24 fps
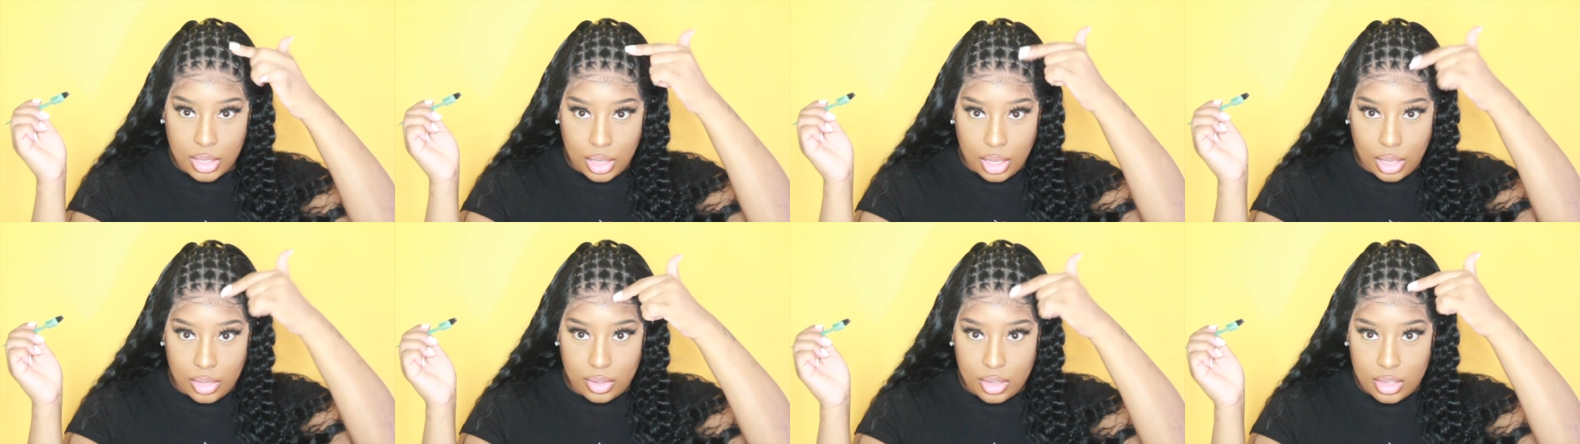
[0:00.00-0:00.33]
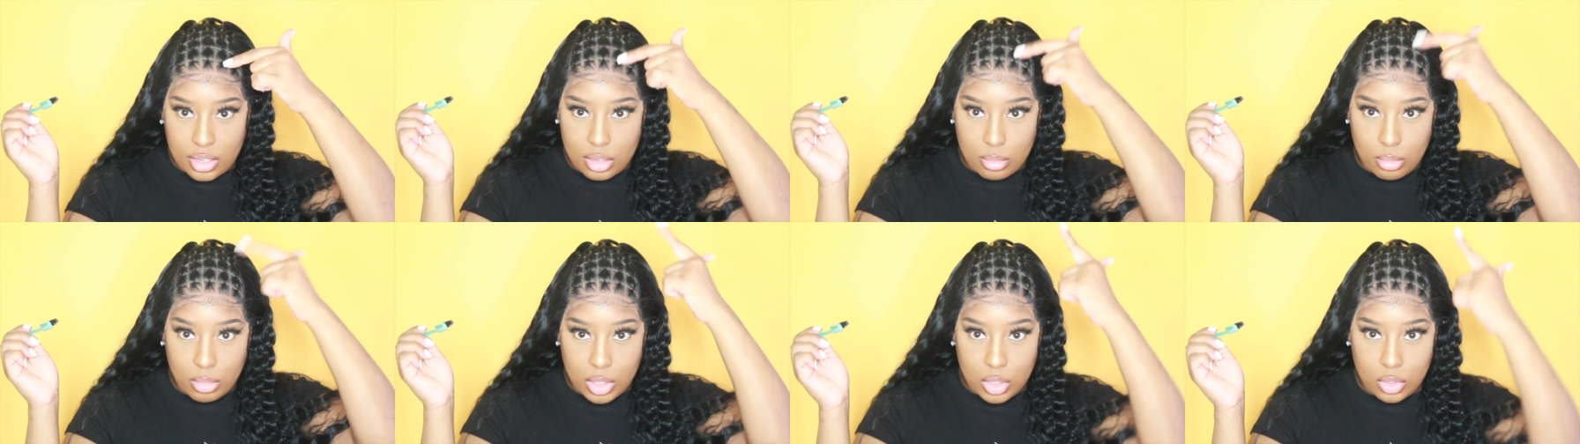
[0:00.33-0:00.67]
and
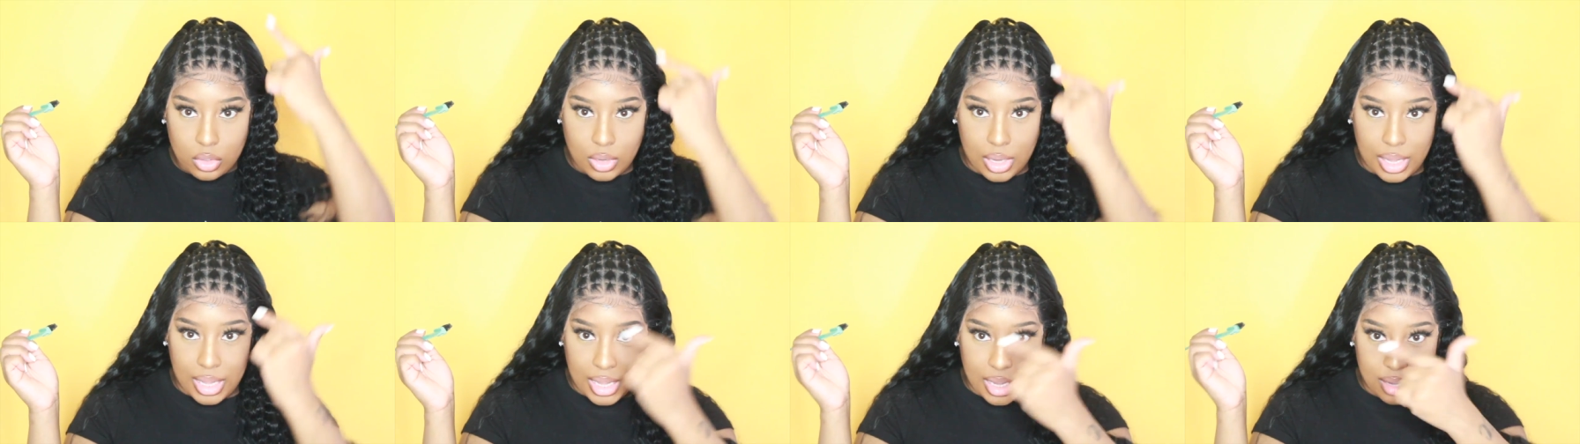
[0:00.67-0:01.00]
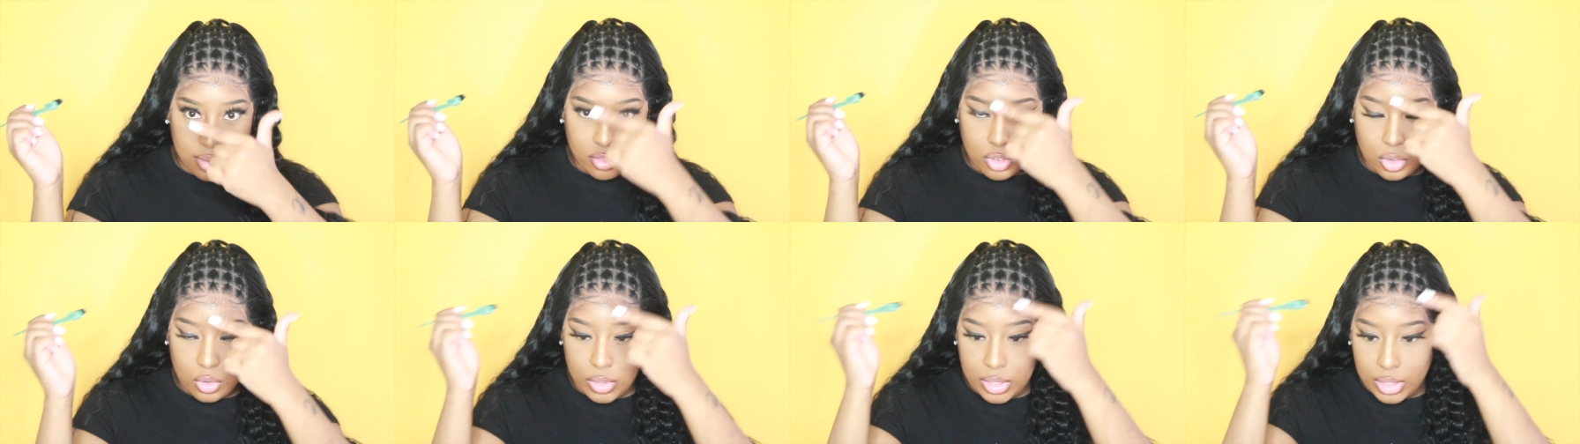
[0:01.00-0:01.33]
in the middle I
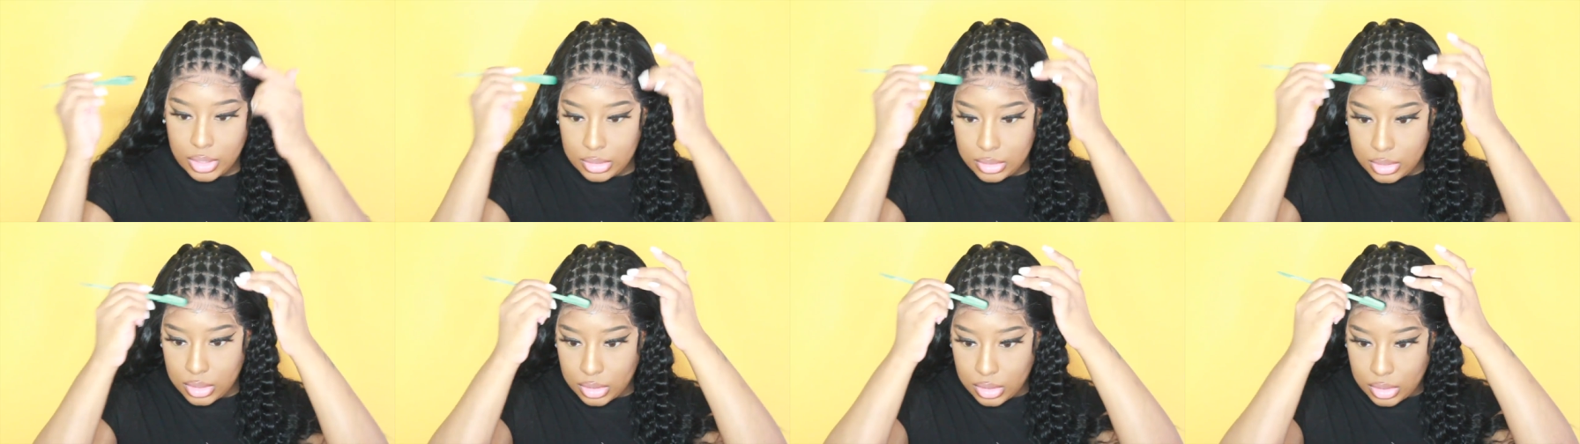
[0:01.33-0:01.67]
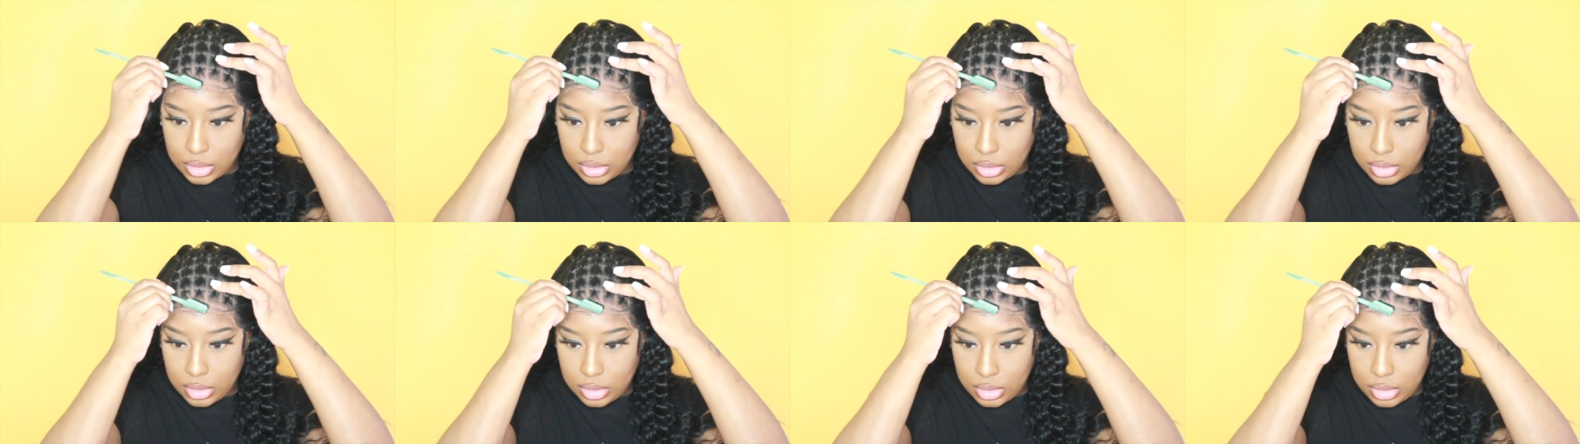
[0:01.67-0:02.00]
have going
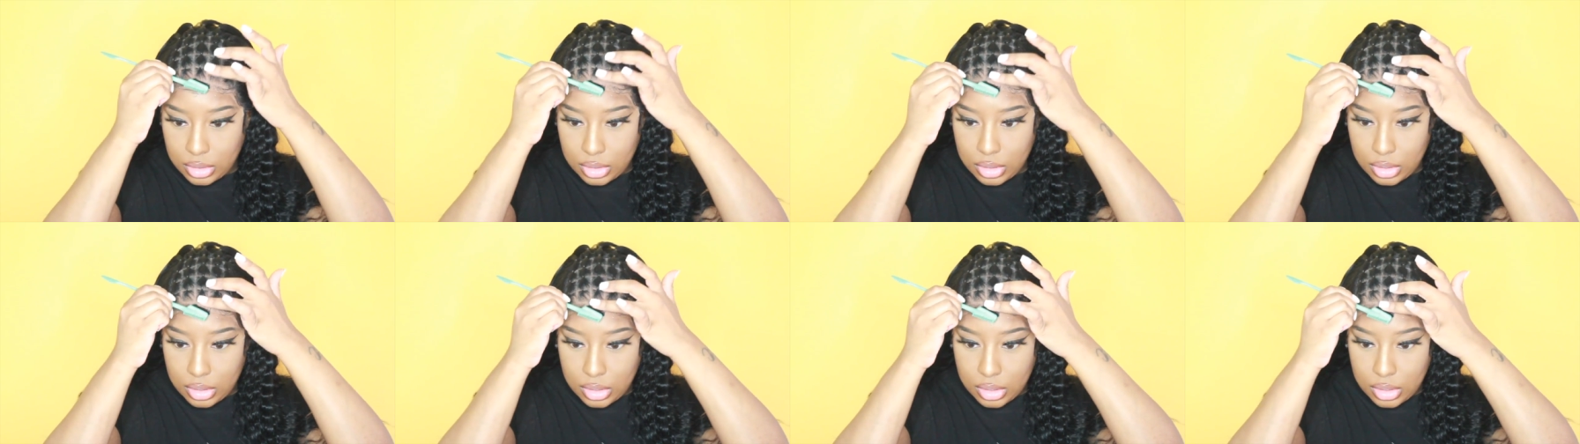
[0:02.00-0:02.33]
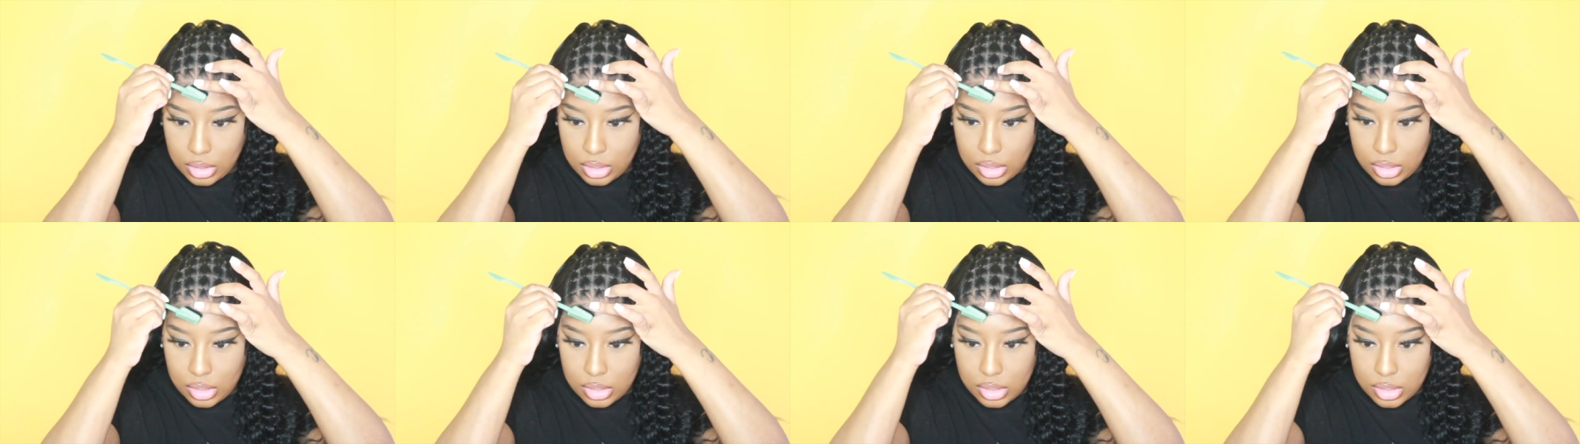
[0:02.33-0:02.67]
to
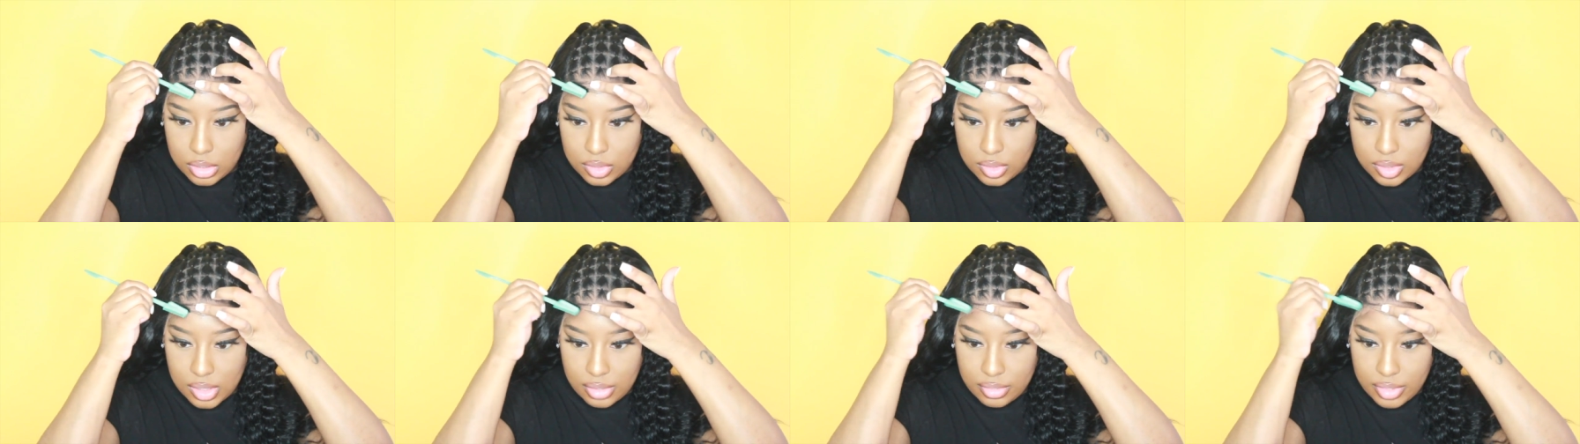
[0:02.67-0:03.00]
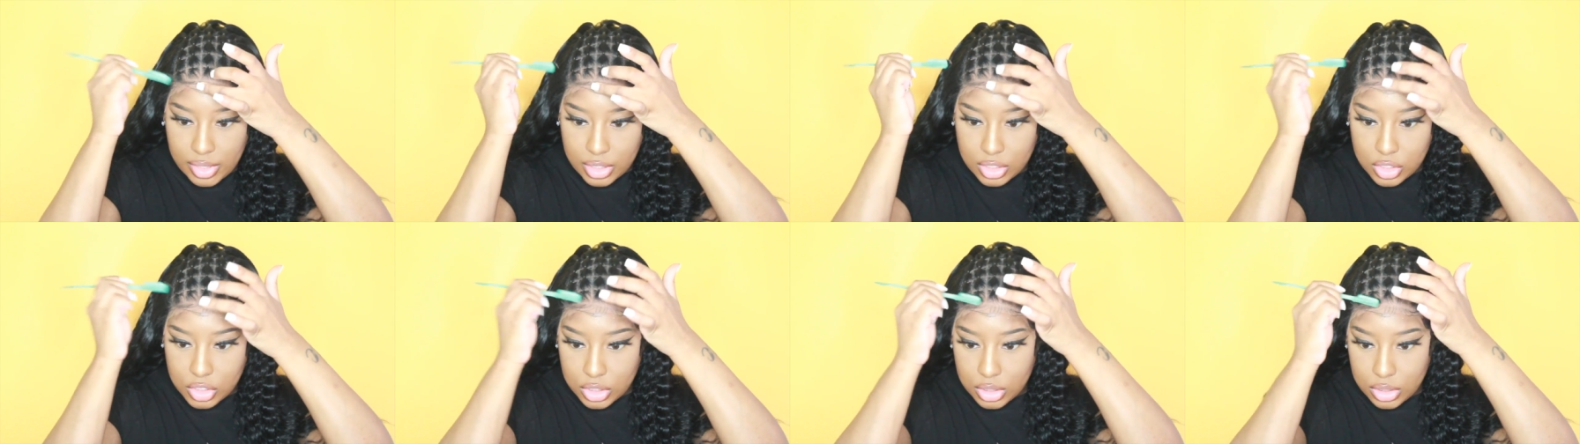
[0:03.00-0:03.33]
this
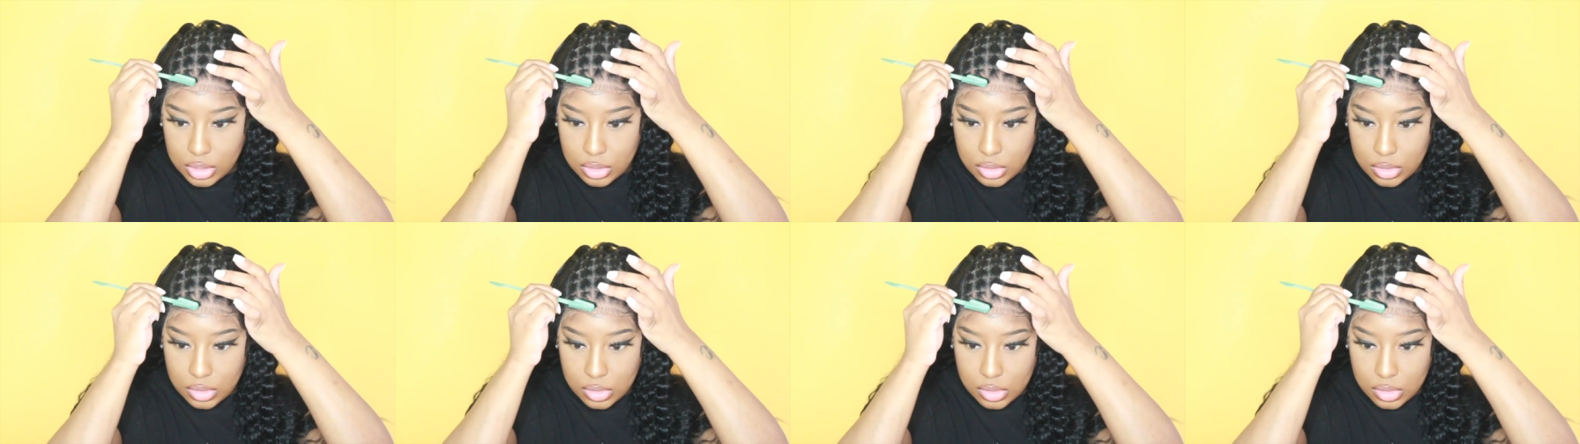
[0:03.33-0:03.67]
direction.